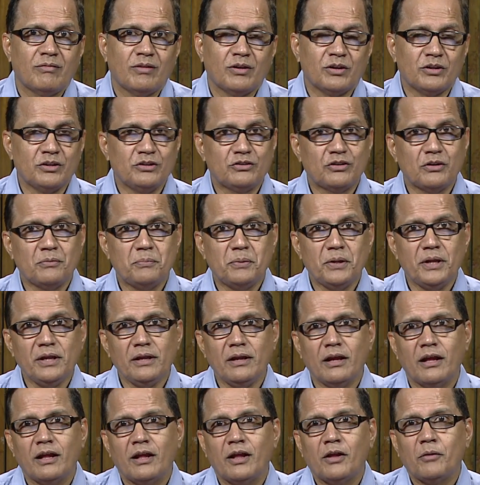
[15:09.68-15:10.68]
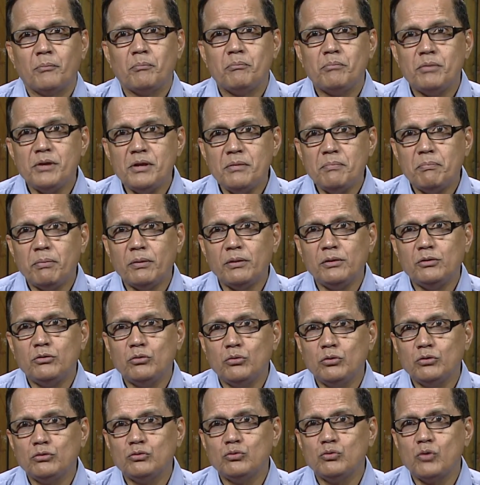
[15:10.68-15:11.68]
Reason being, people
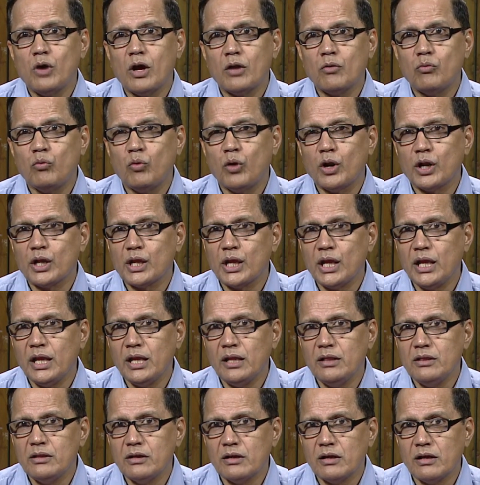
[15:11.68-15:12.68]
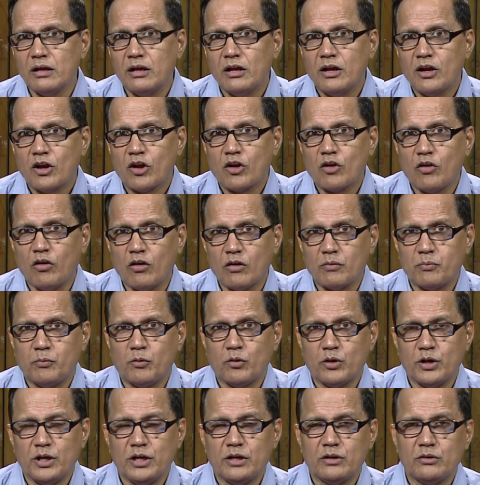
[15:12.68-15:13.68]
those who are working in the
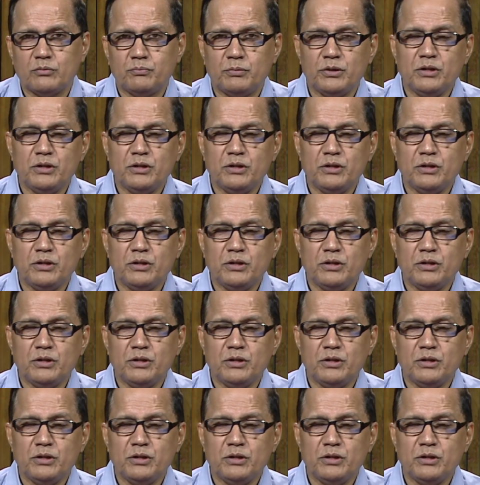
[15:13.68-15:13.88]
corporate,